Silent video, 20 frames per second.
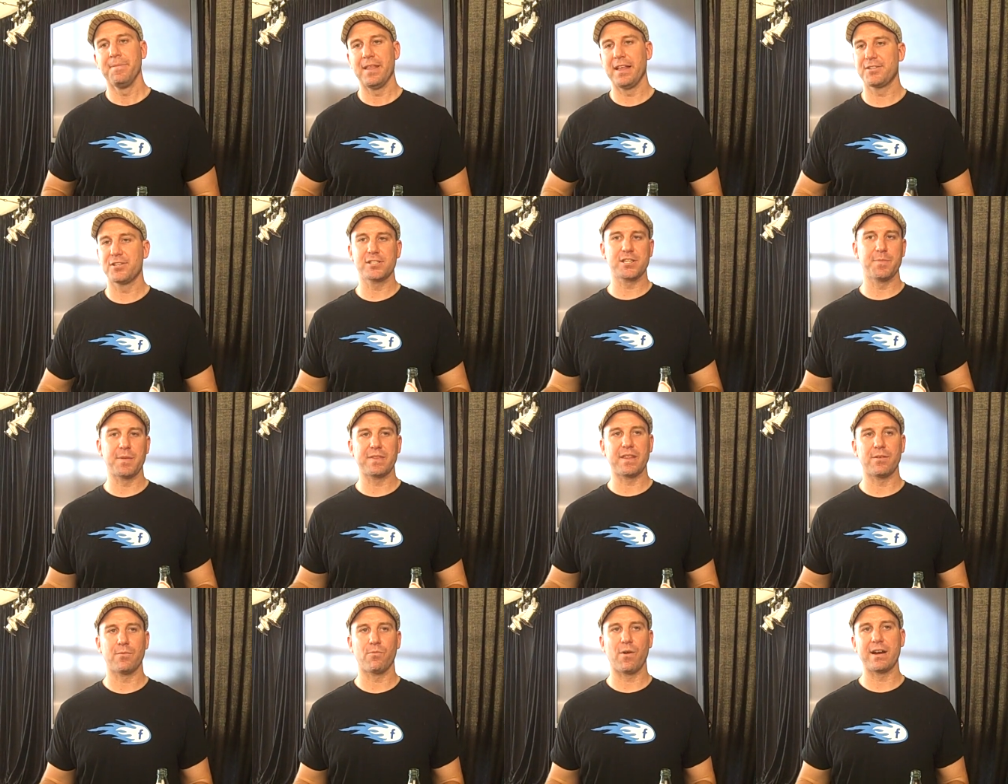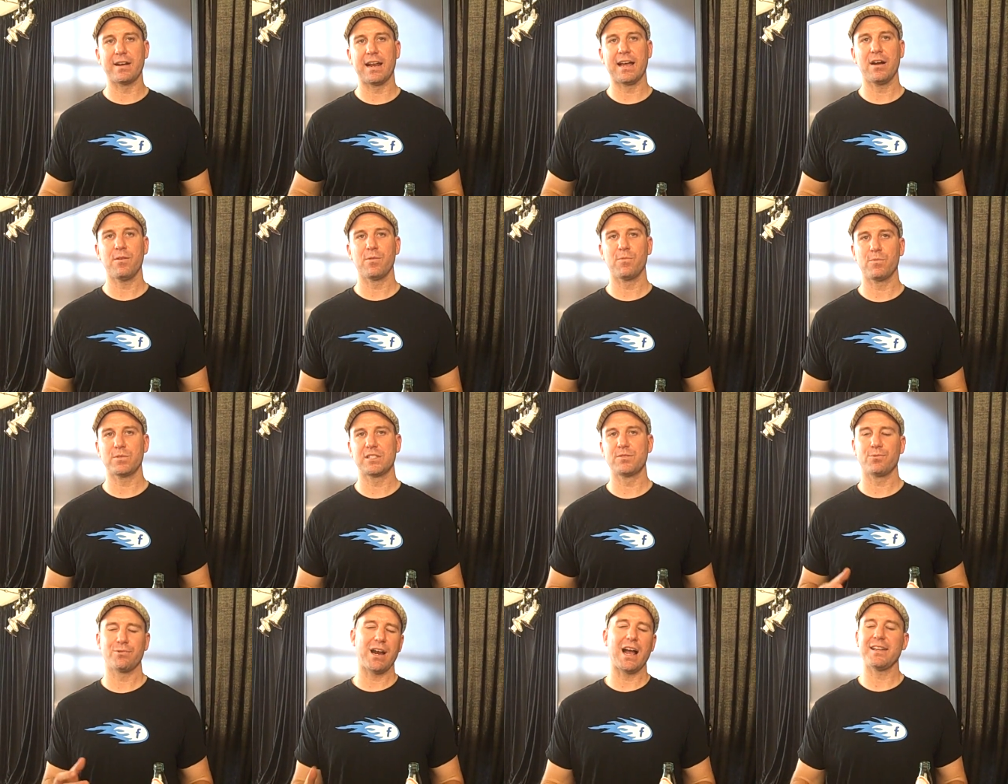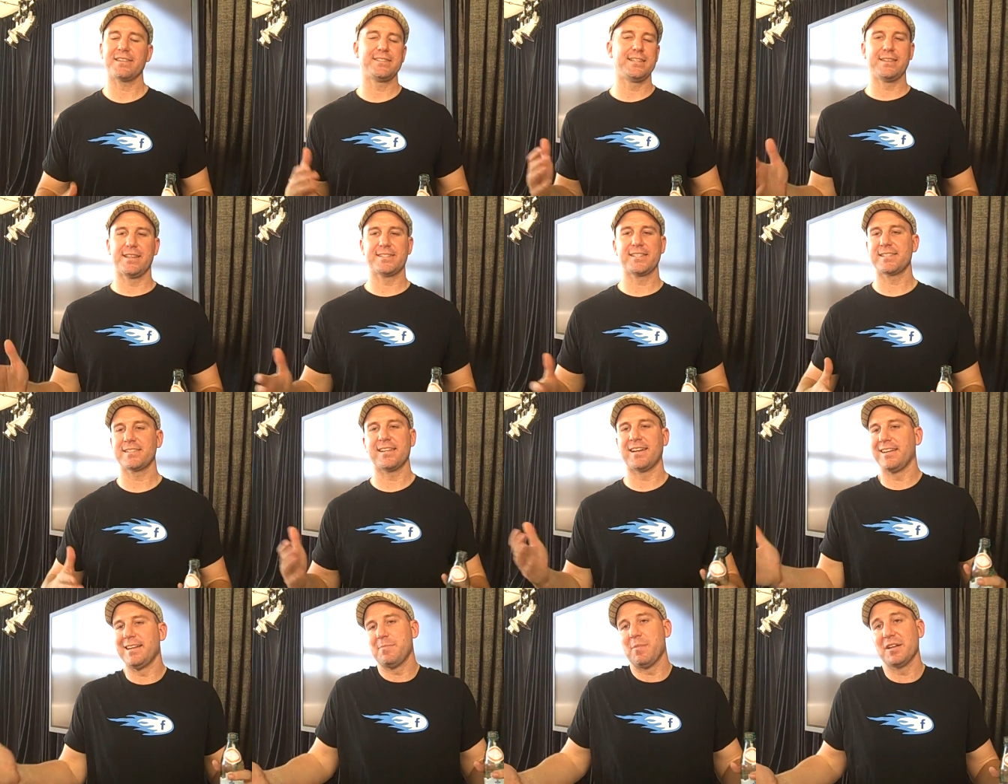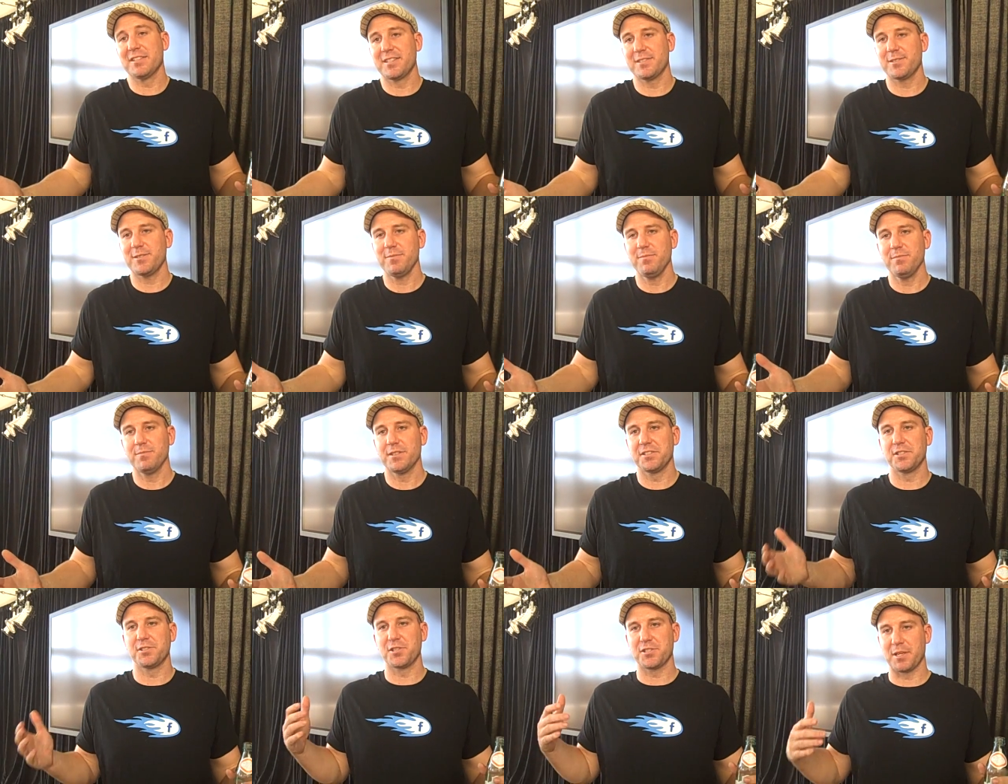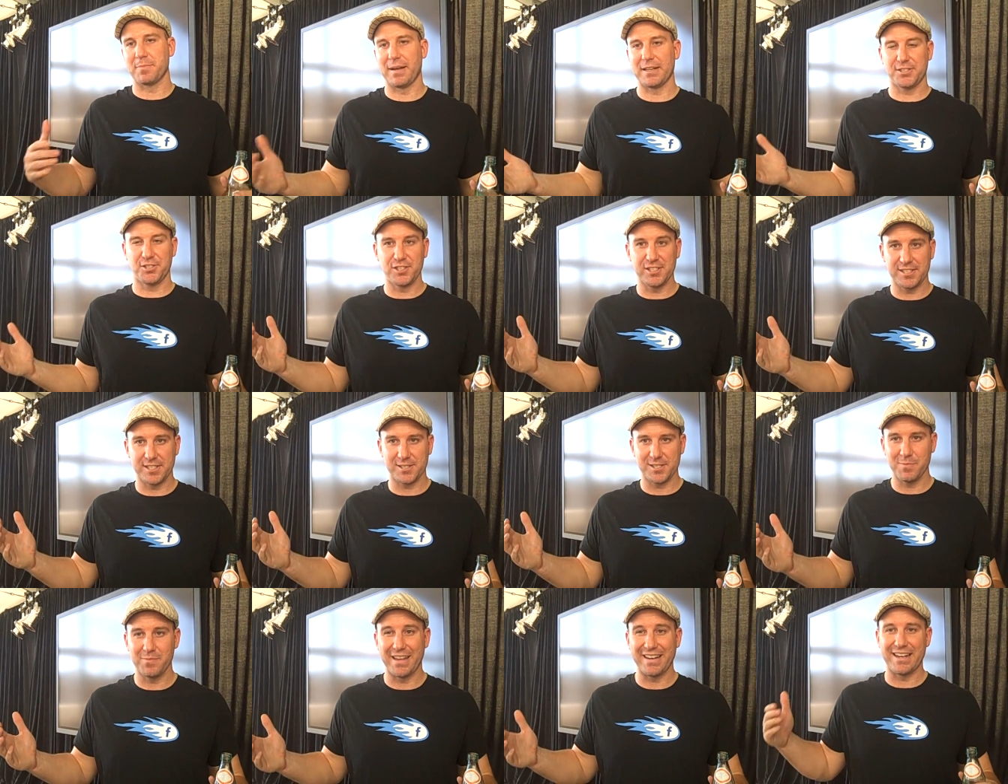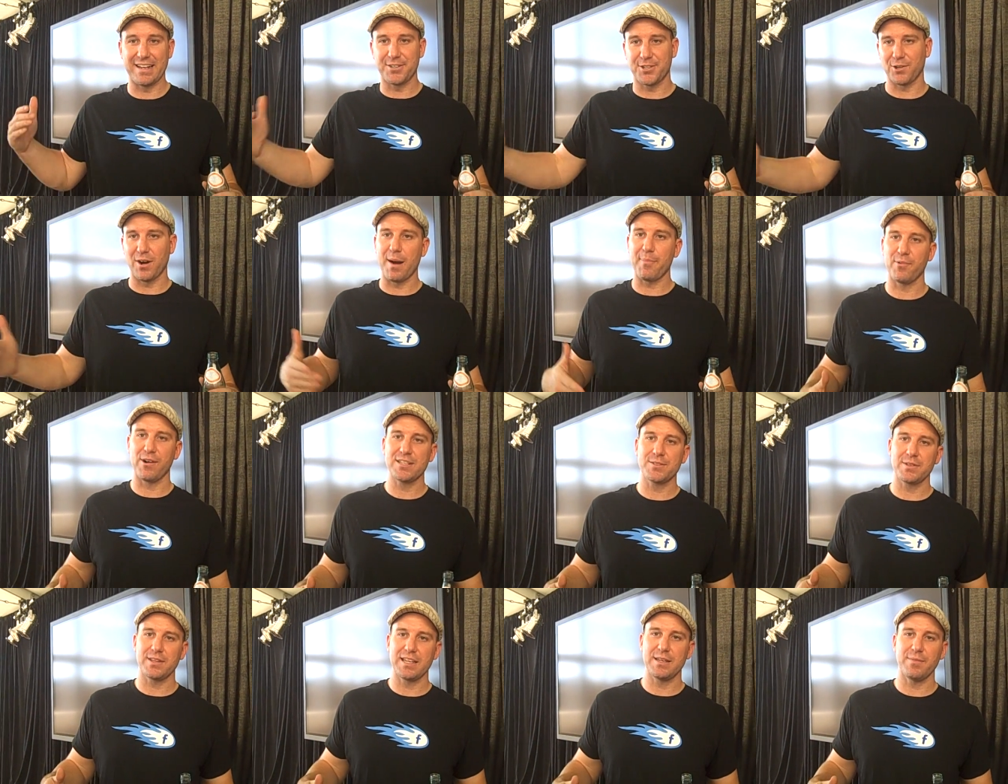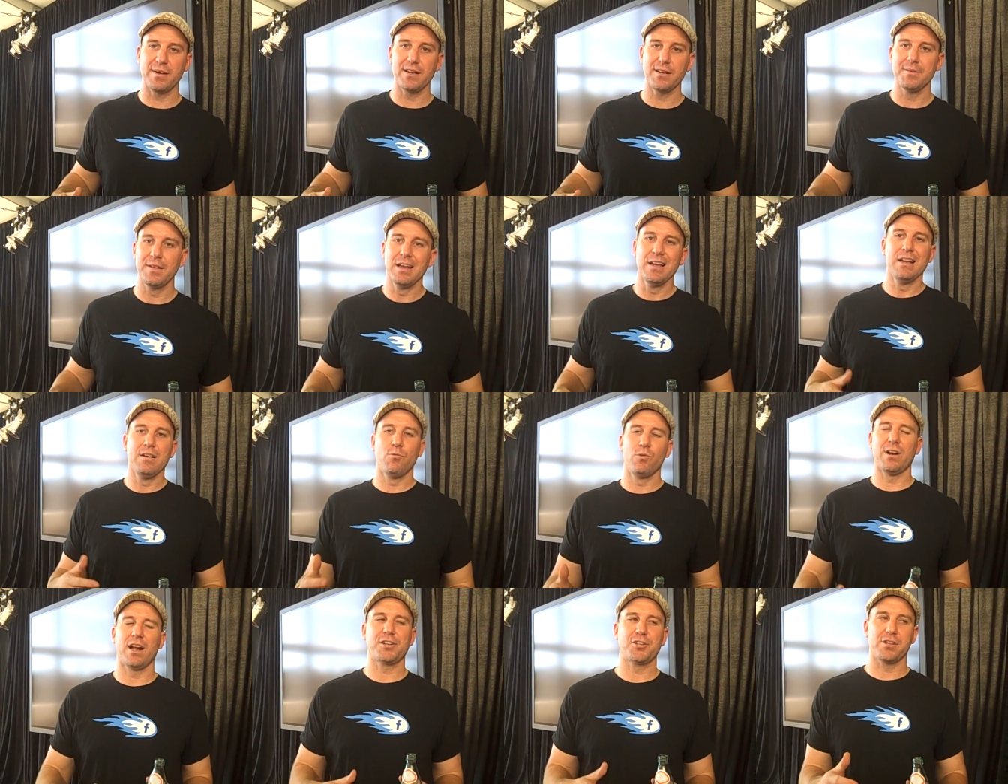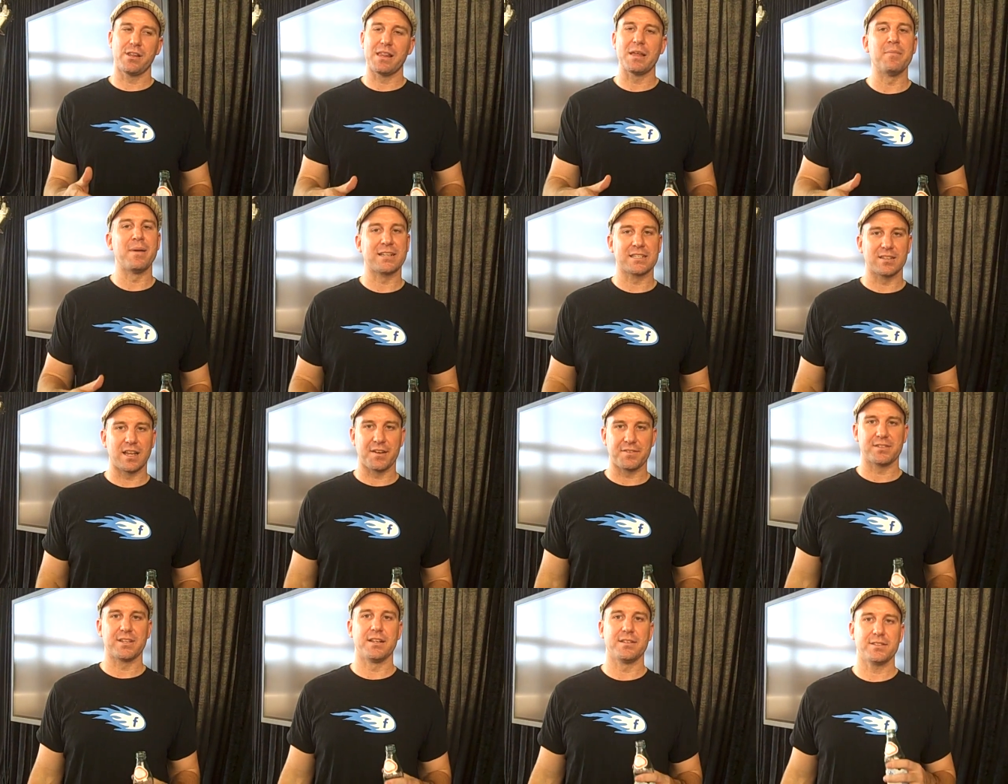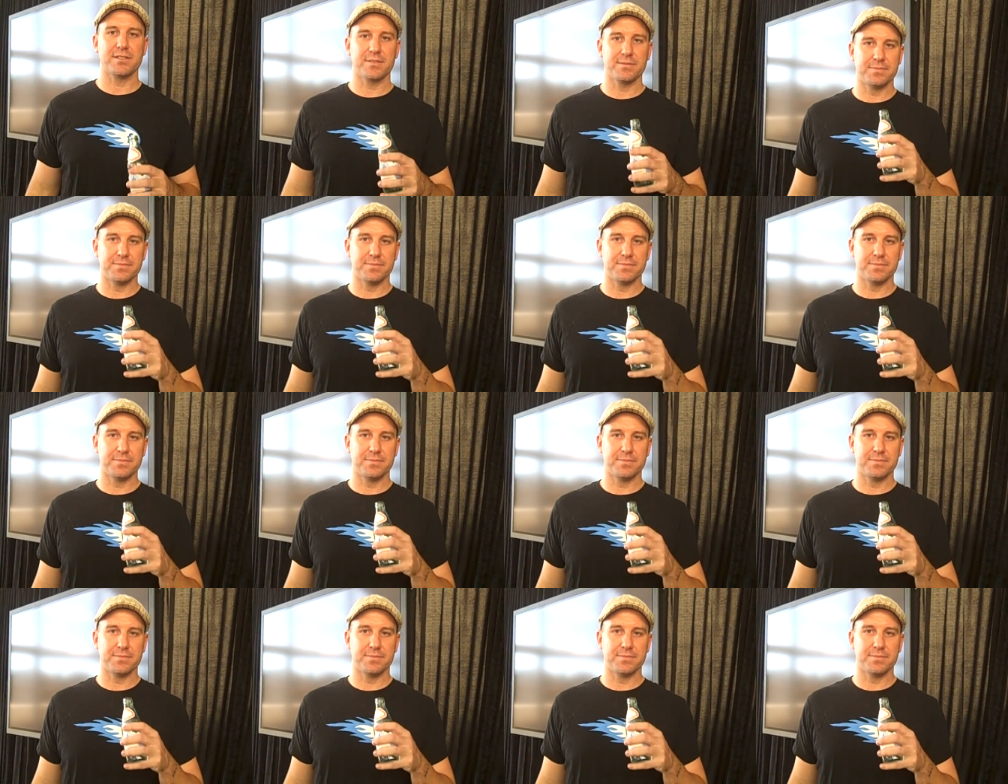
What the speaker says: It's just something that right now we're not. This isn't an email system. This is just a messaging system that interoperates with email. We're not sure that makes a lot of sense.